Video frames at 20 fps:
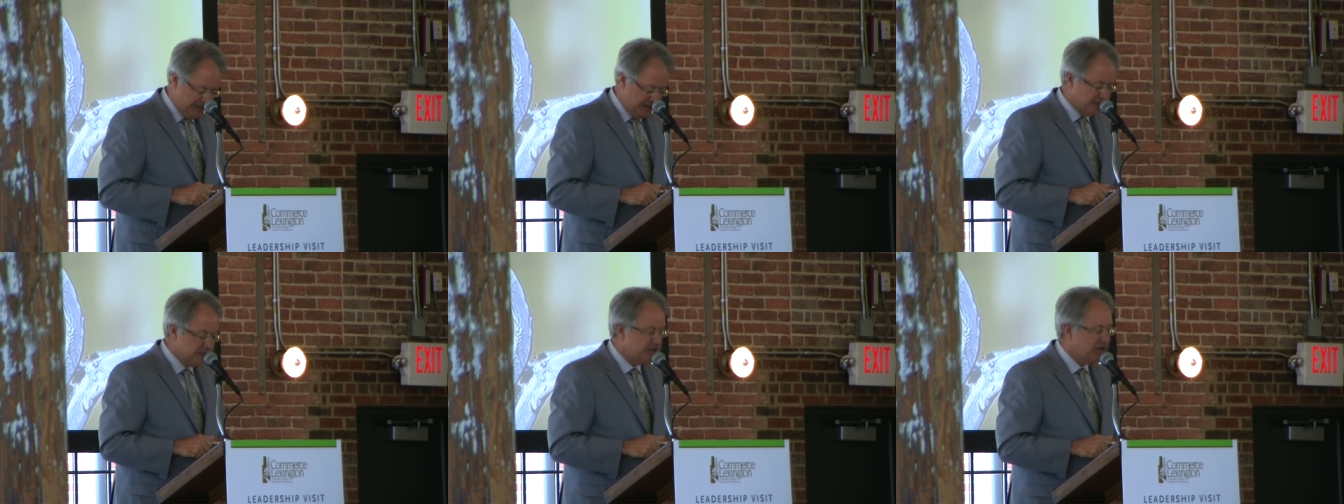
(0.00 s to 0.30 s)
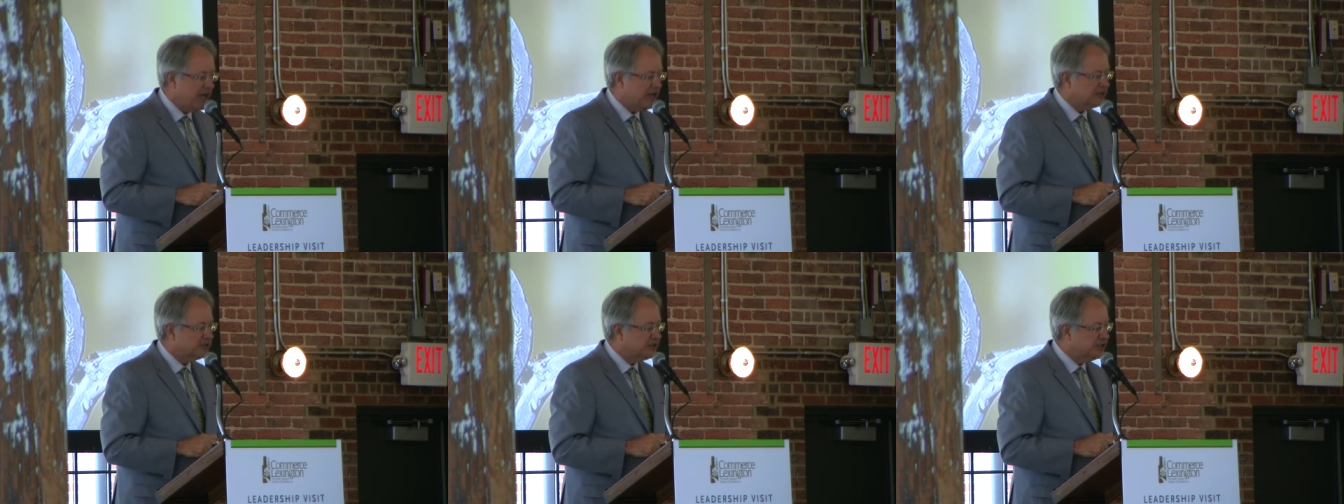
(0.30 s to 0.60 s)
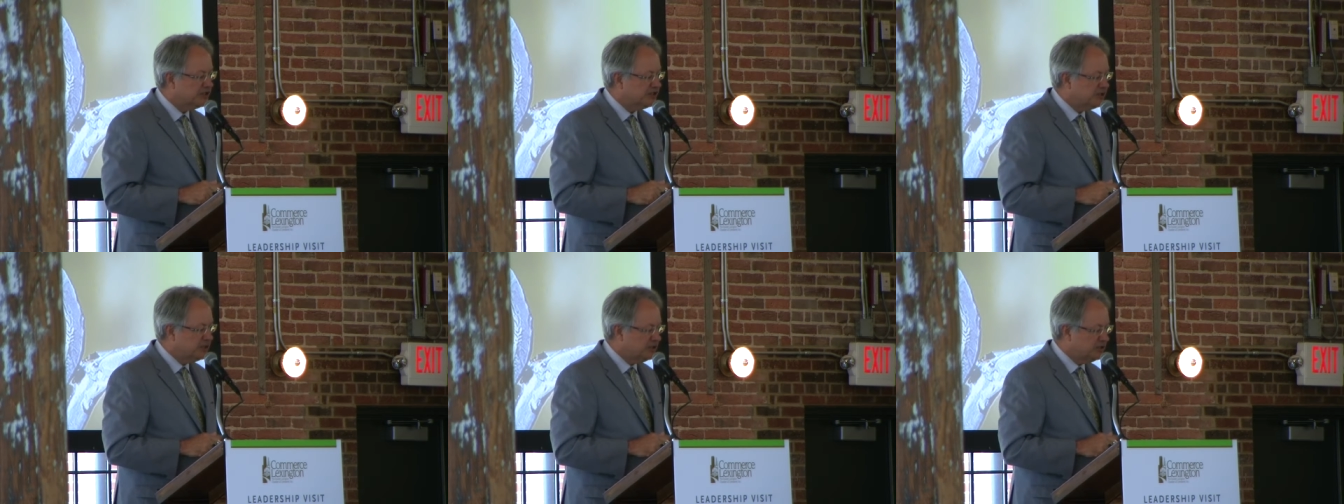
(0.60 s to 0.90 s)
Socks
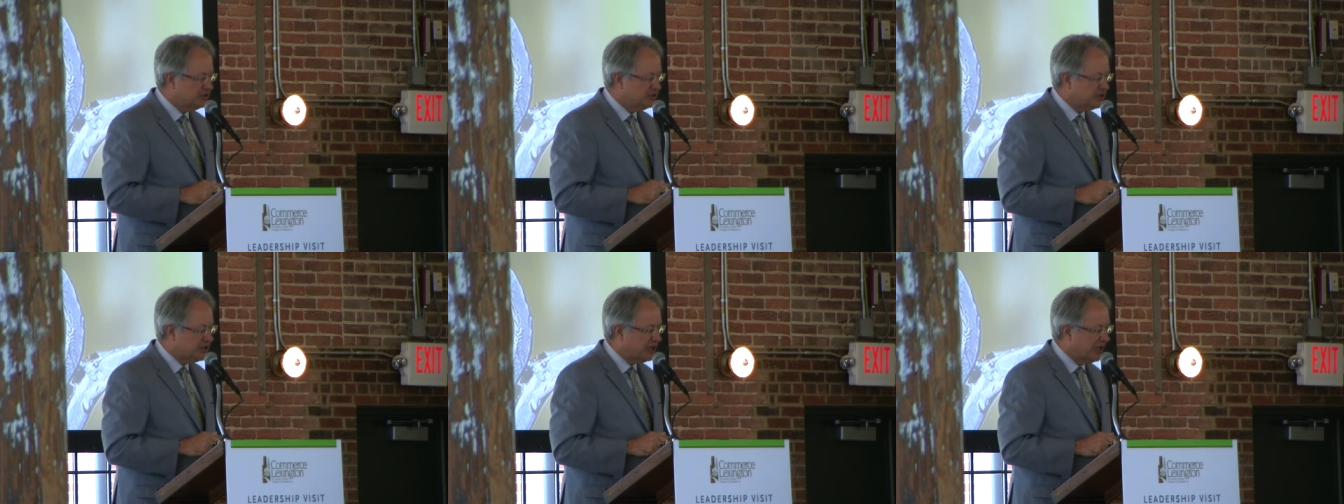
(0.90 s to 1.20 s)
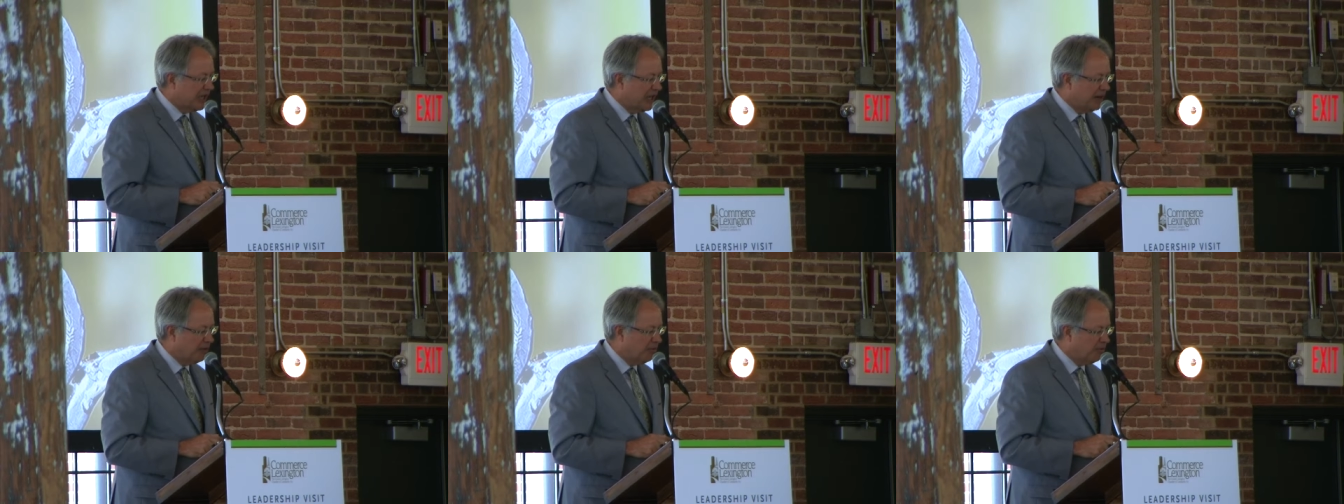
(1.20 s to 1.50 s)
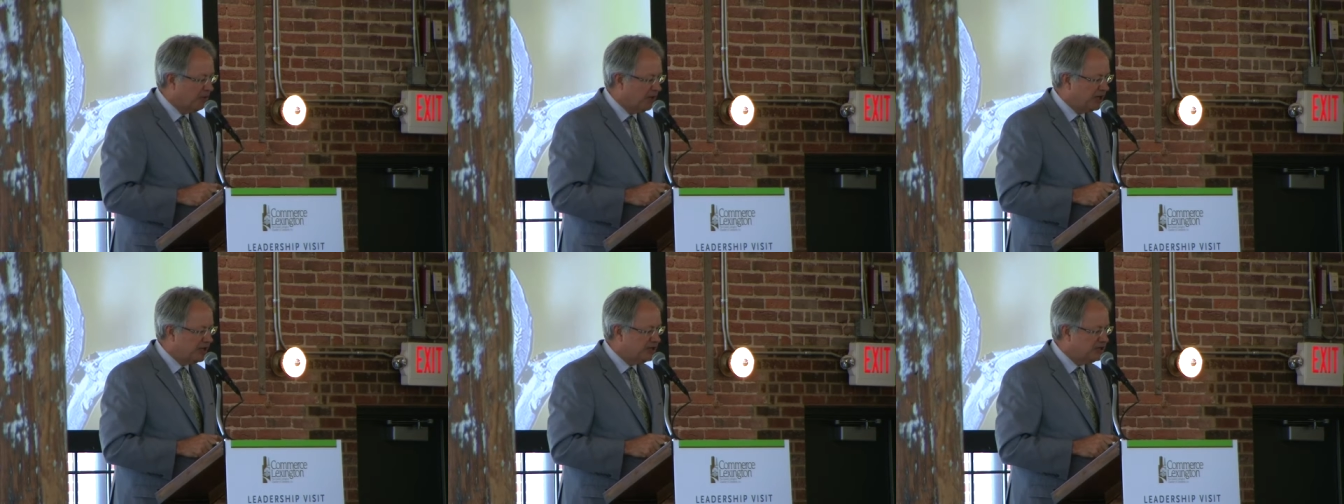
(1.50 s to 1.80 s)
and Shoes
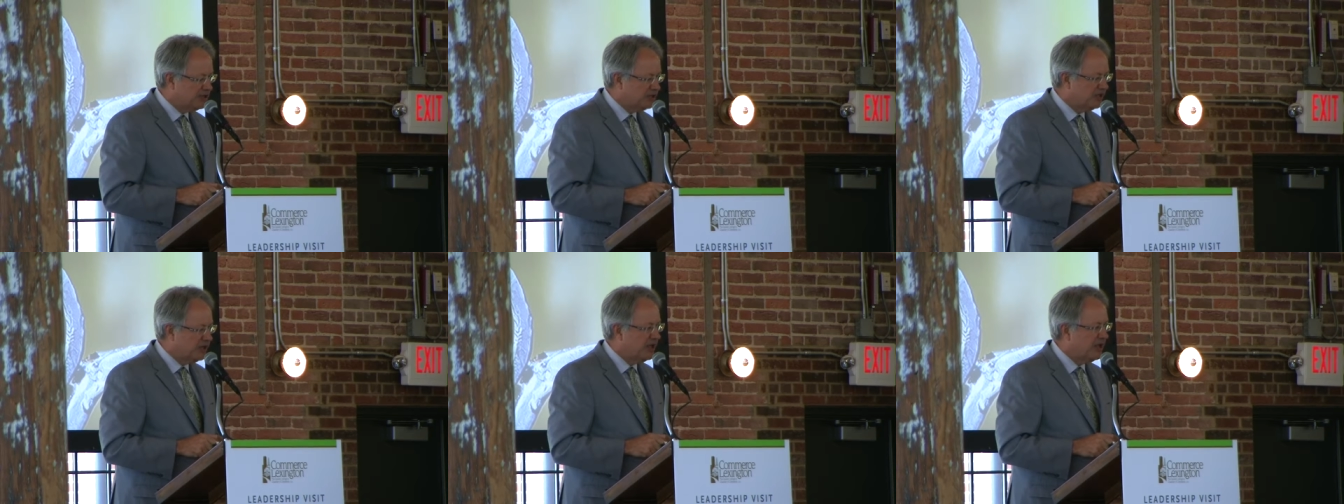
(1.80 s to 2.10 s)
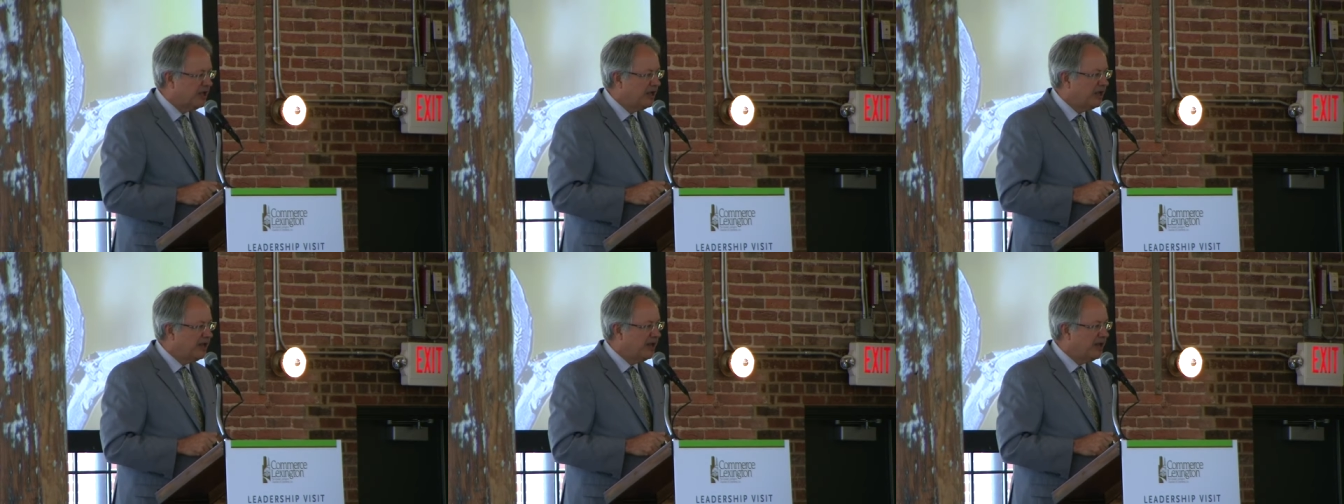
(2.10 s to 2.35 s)
collaboration.